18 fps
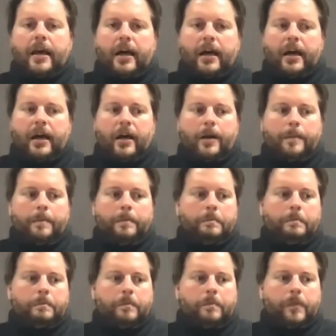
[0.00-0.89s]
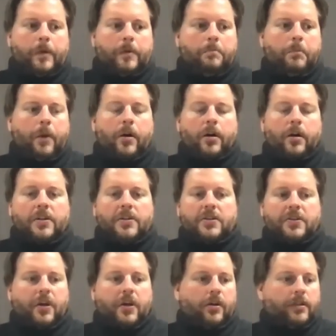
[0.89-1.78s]
Um, Mark
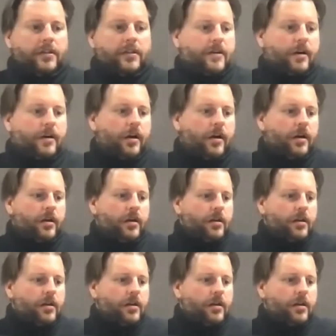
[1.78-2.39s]
Salter,